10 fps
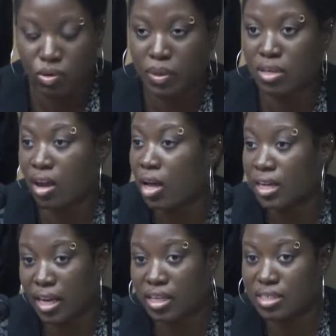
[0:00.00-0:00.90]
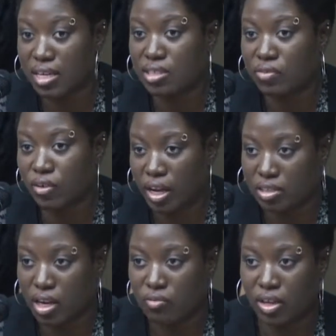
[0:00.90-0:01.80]
women not getting tested for
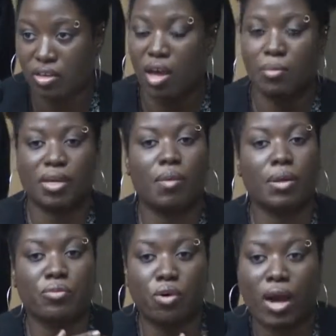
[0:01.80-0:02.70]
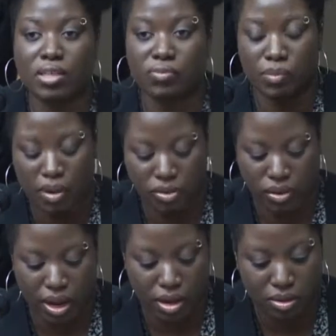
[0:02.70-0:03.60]
HIV and not becoming proactive about
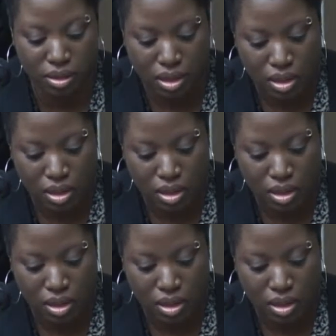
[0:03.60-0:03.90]
their health.